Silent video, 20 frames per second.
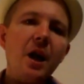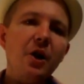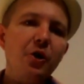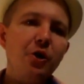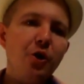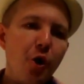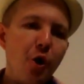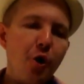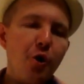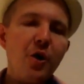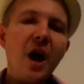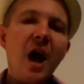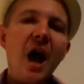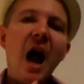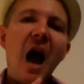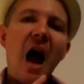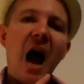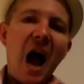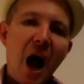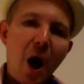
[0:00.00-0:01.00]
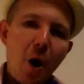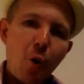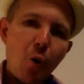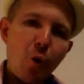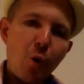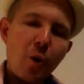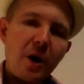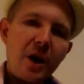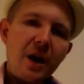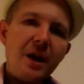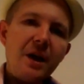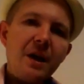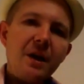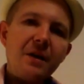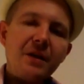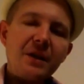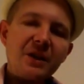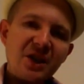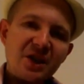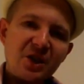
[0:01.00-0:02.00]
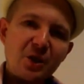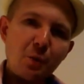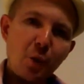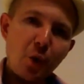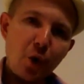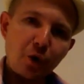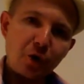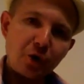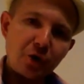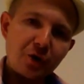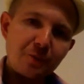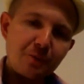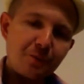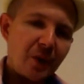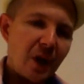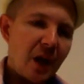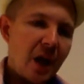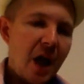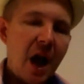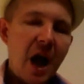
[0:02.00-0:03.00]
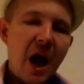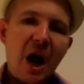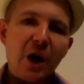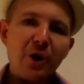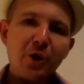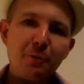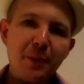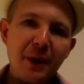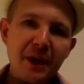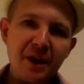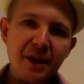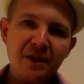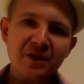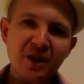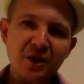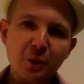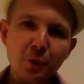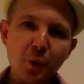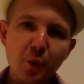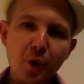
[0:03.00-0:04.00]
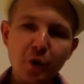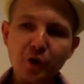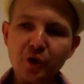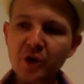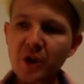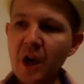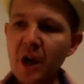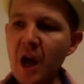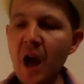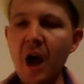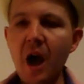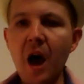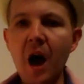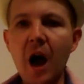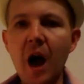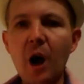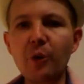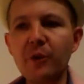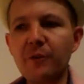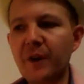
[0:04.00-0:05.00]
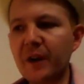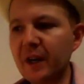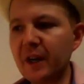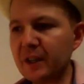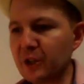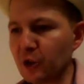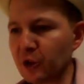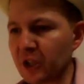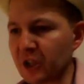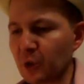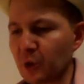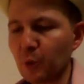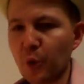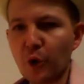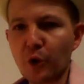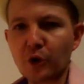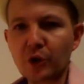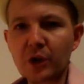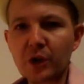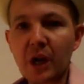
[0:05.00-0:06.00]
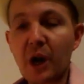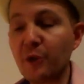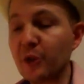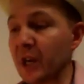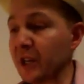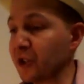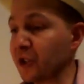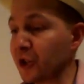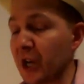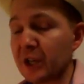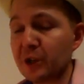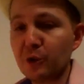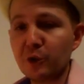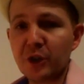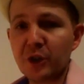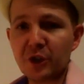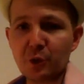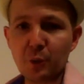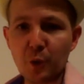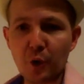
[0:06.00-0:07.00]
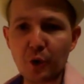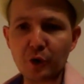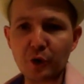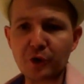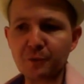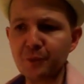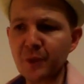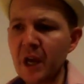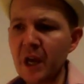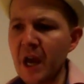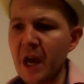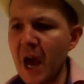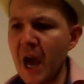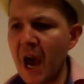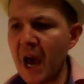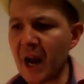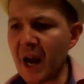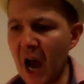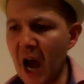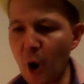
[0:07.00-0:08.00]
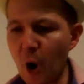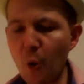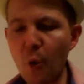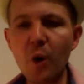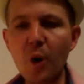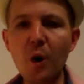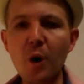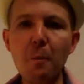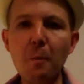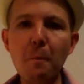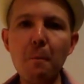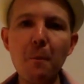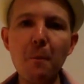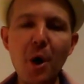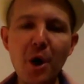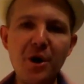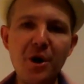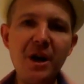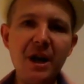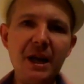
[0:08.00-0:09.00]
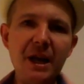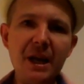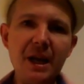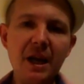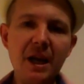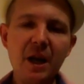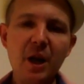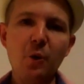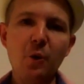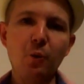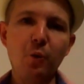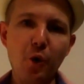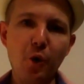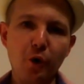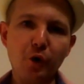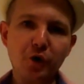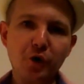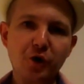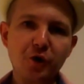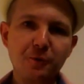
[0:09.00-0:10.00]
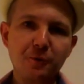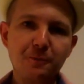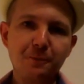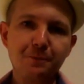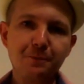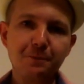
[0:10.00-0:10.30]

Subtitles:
learn how the system works, how the banking system works, how the financial system works, how the educational system works, and how money works,